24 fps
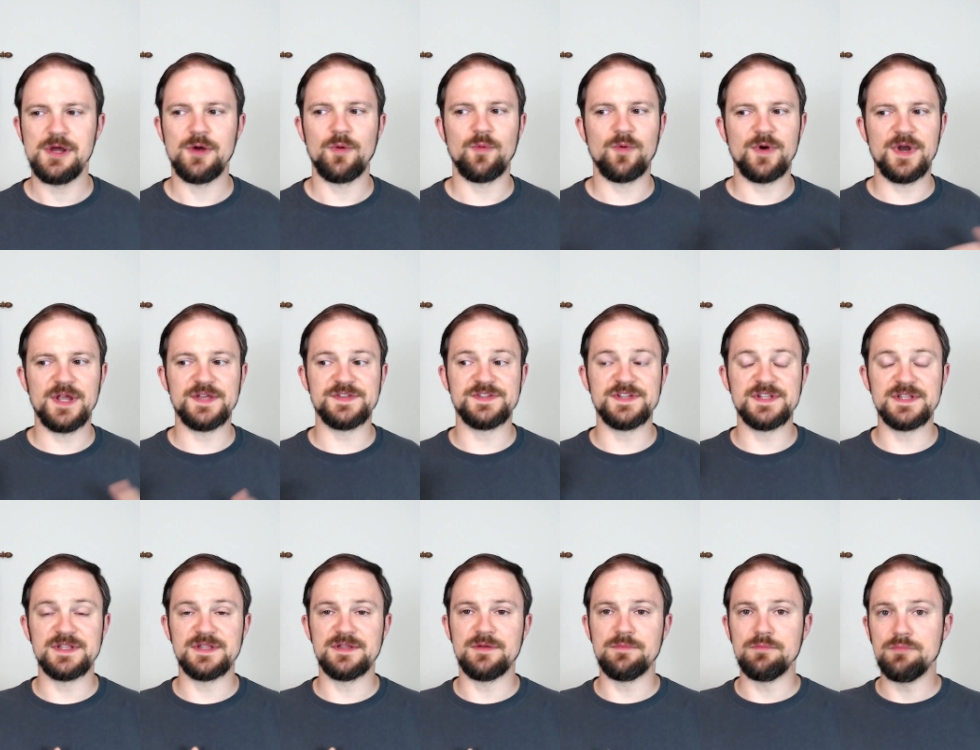Whereas
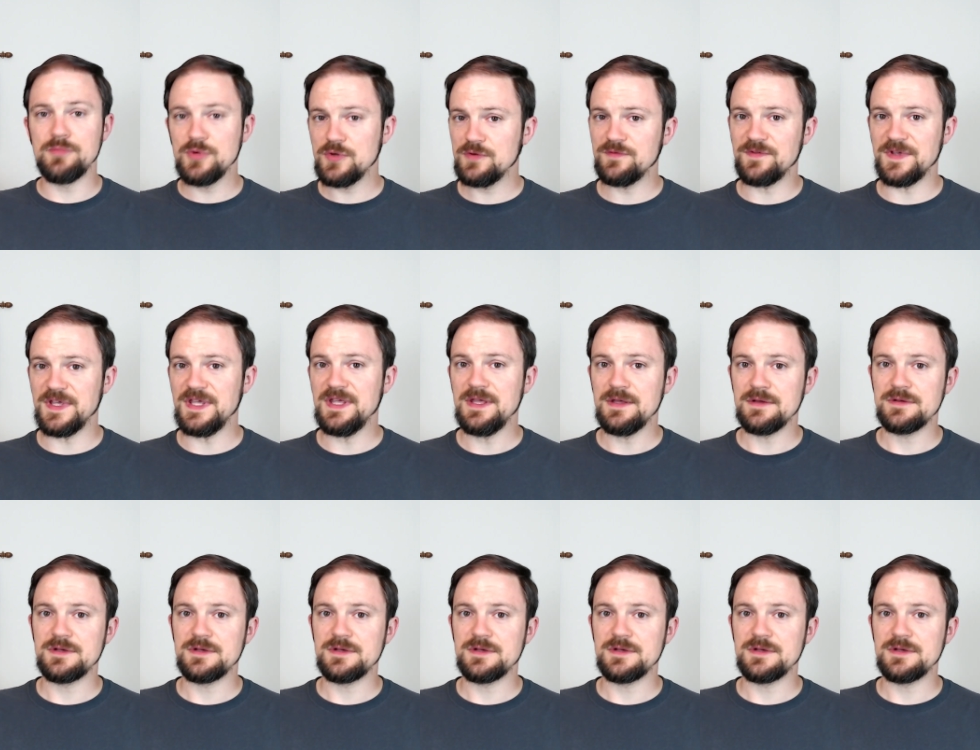in the movie,
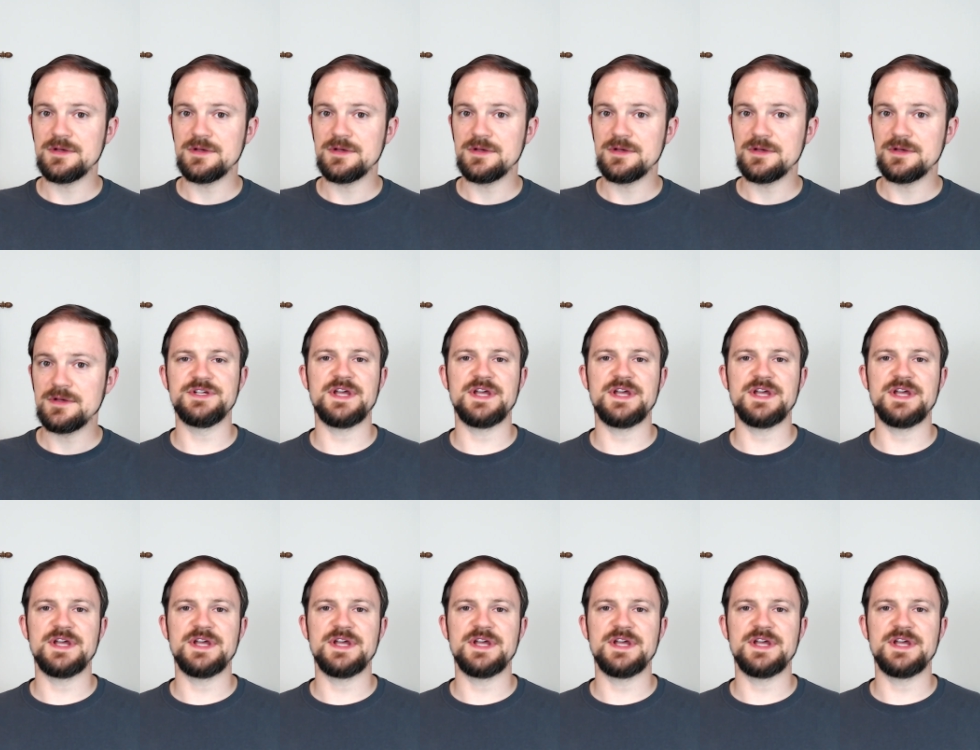Peter